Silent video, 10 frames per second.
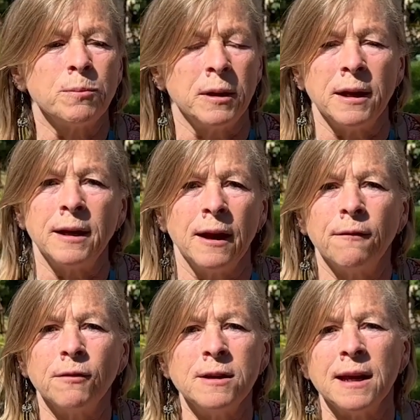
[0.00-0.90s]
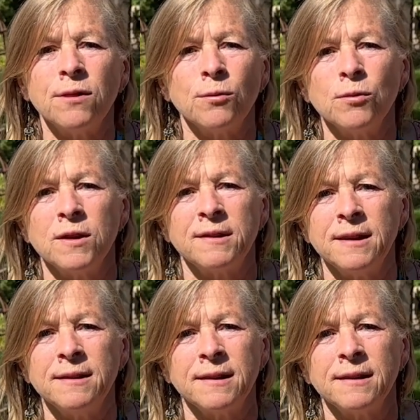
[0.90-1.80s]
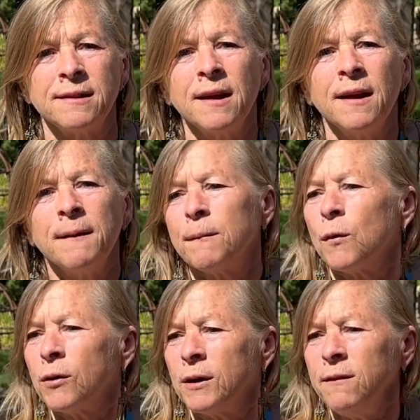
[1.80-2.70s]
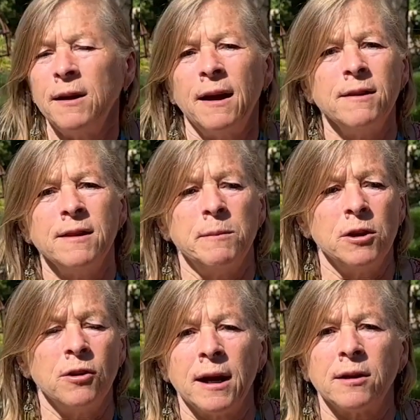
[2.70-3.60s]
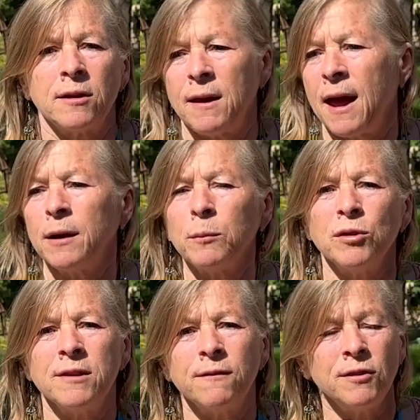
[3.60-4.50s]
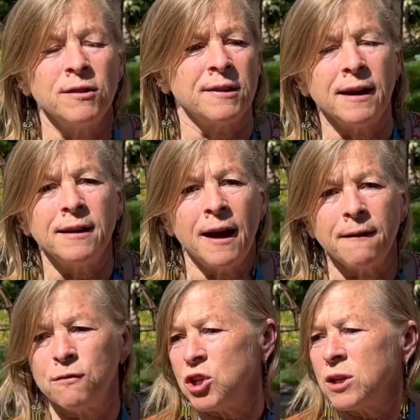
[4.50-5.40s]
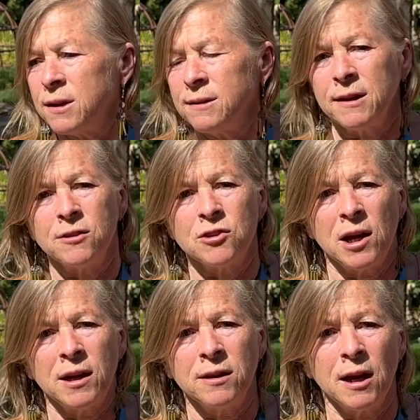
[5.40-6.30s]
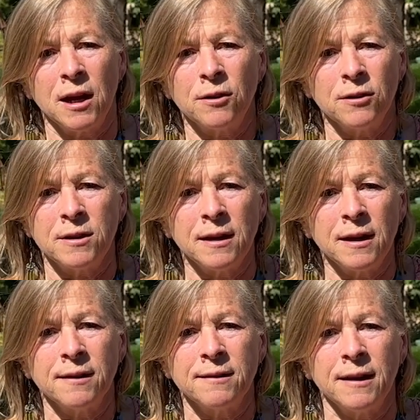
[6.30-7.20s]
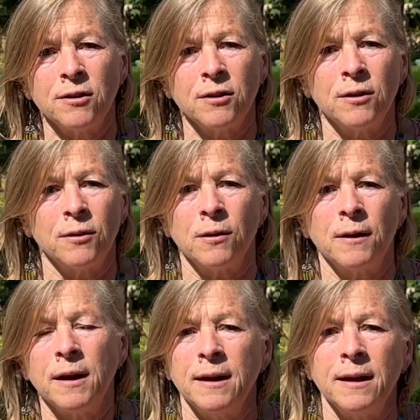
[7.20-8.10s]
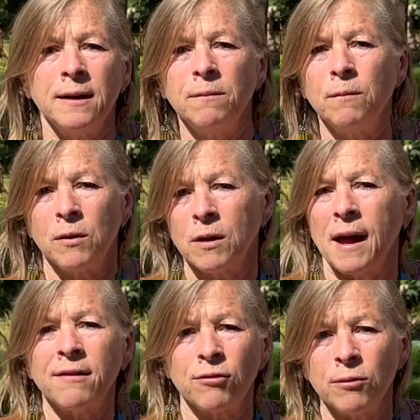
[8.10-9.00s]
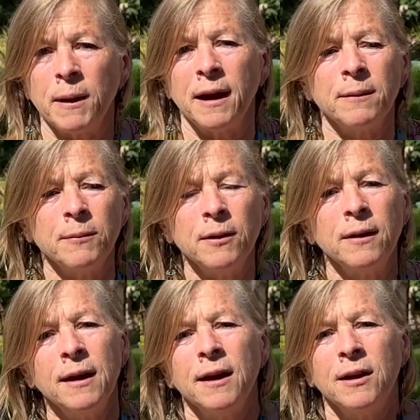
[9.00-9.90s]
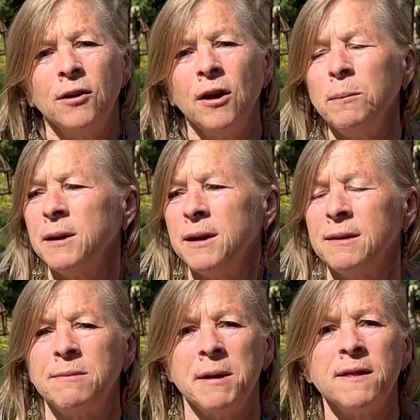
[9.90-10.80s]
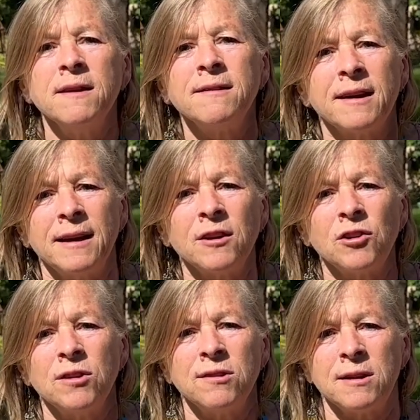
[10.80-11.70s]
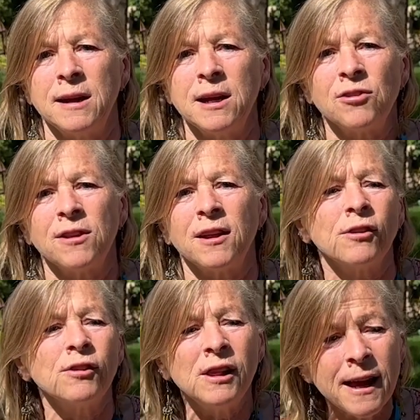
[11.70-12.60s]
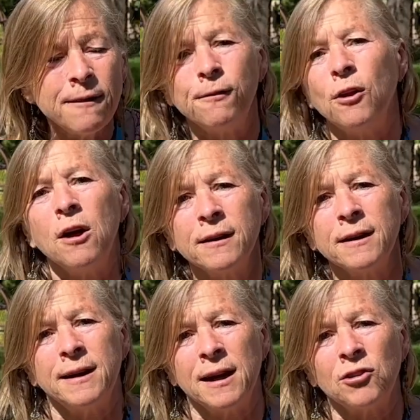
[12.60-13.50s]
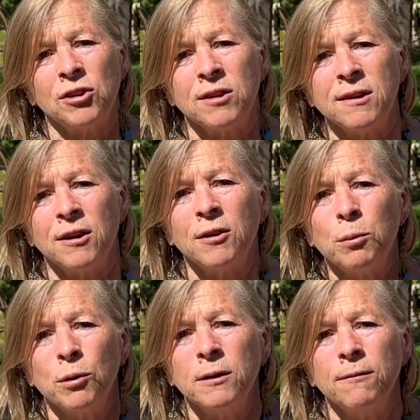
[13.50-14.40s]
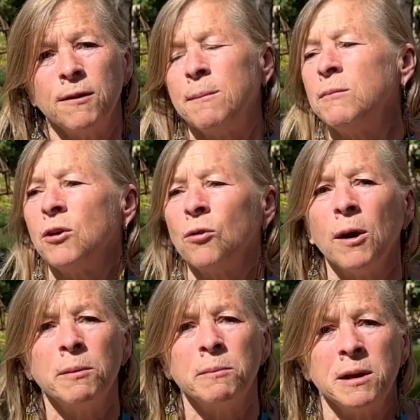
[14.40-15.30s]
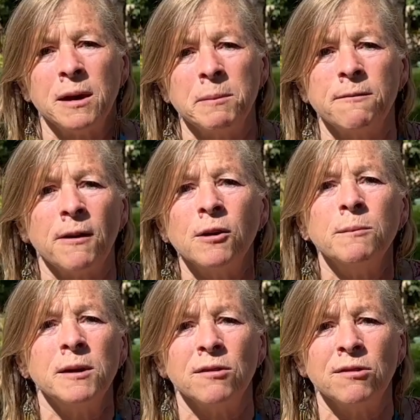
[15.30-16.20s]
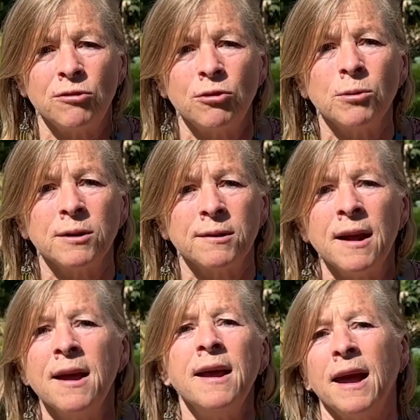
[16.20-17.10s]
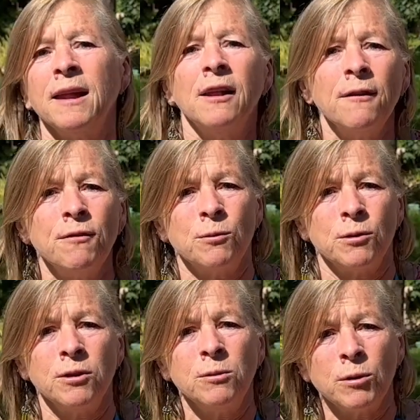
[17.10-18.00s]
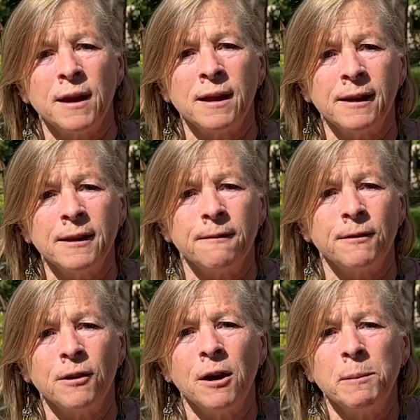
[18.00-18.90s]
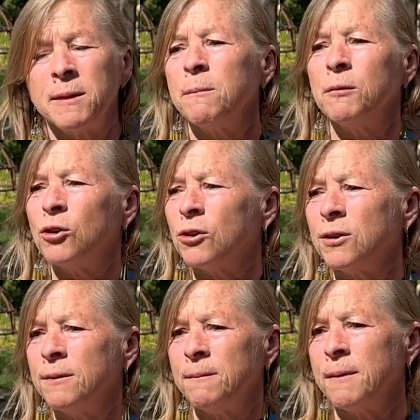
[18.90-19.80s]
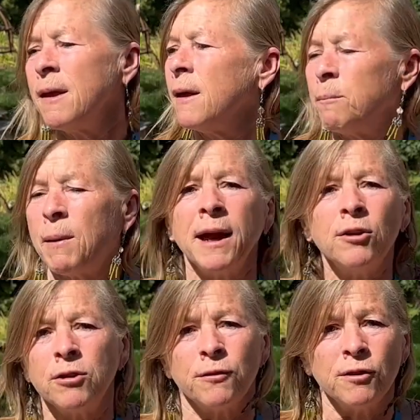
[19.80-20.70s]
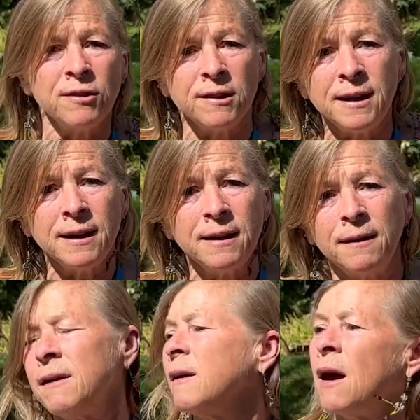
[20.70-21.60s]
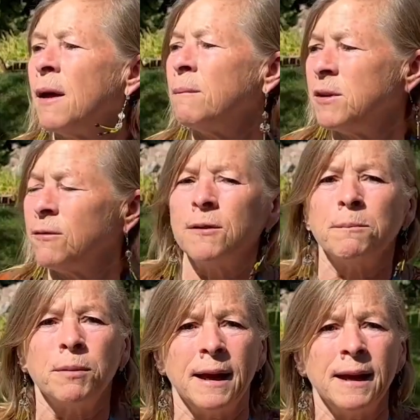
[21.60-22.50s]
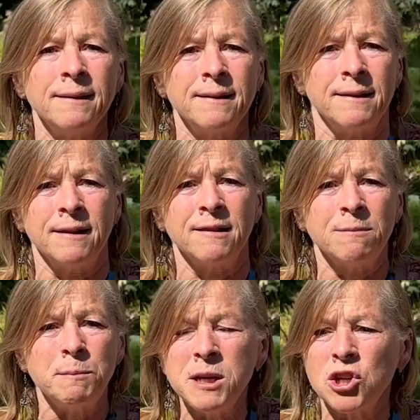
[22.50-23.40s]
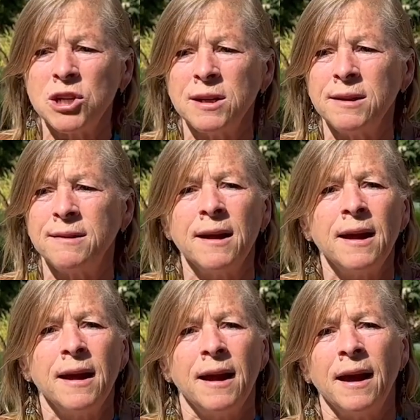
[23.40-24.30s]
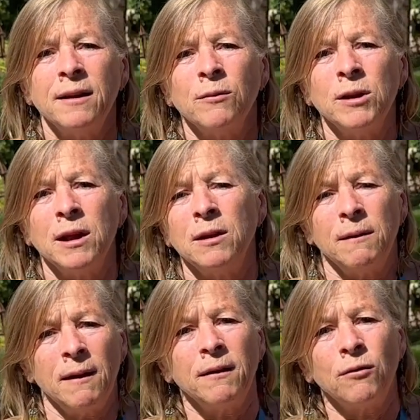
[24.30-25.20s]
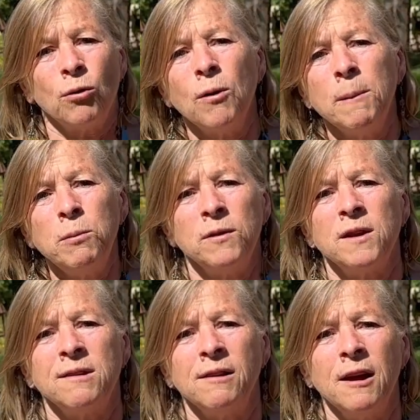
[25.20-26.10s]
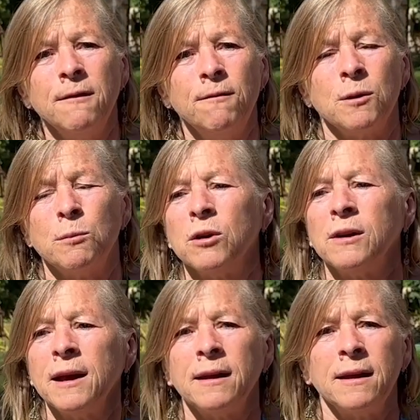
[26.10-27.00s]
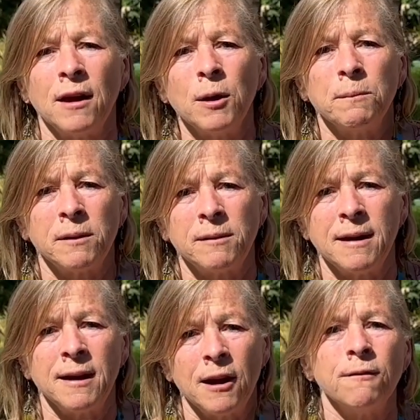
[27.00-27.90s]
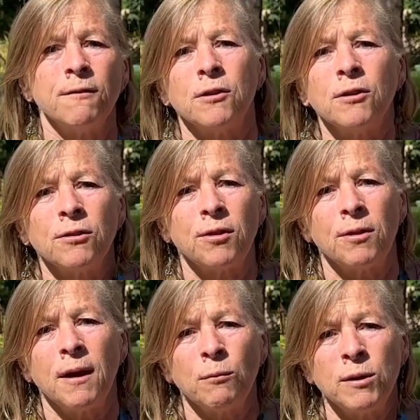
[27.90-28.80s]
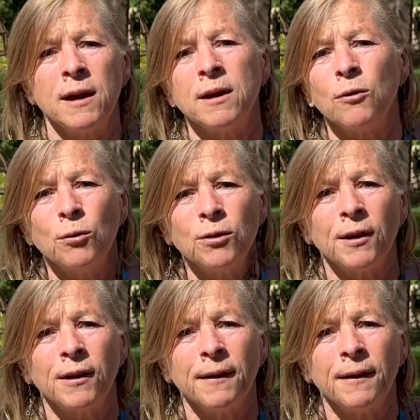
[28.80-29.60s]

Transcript: playing every day through the seasons, or even having them interact with animals if you decide to have chickens at your child care or daycare center or an in-classroom animal. You're helping kids make these connections to nature that are lifelong connections that are important for them to grow up and become environmental stewards and love the world where they live. You're helping them learn biodiversity, um, different plants and species. And when they grow up with this love, they're more likely to help take care of the earth when they get older.